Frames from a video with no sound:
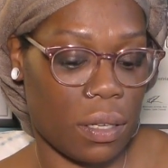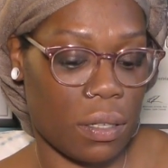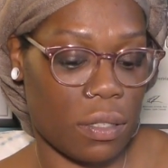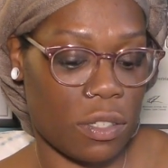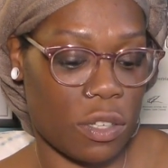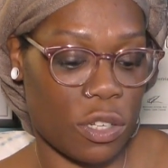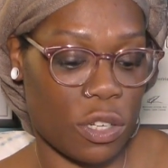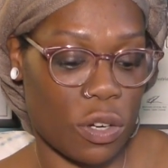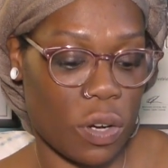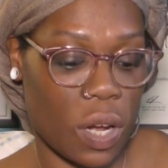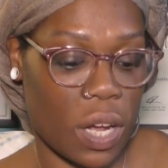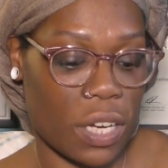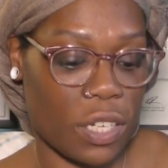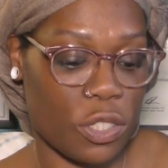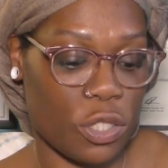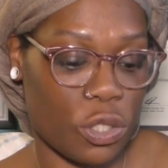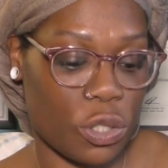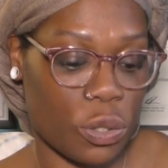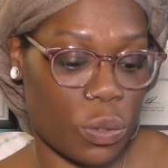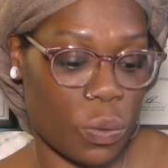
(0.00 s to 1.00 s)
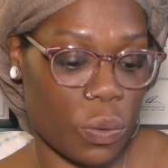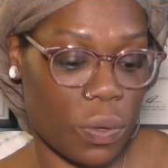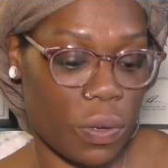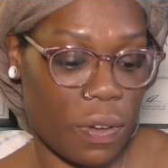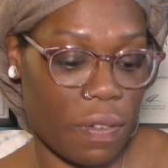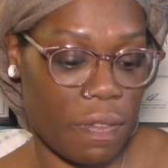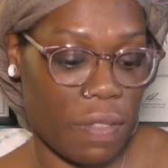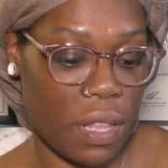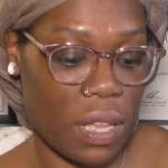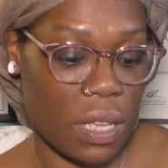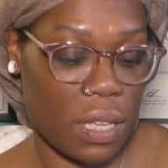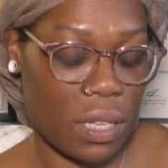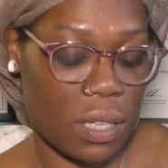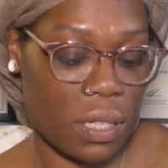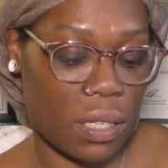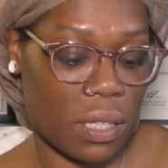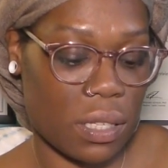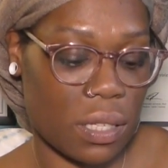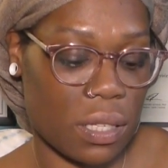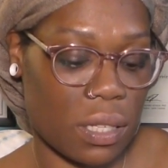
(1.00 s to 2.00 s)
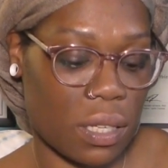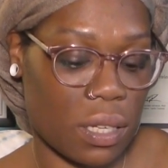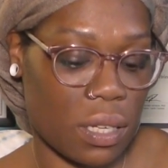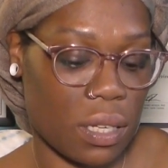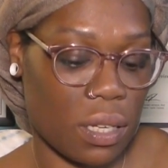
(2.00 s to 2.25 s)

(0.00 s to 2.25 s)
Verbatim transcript: So you're unsure of this?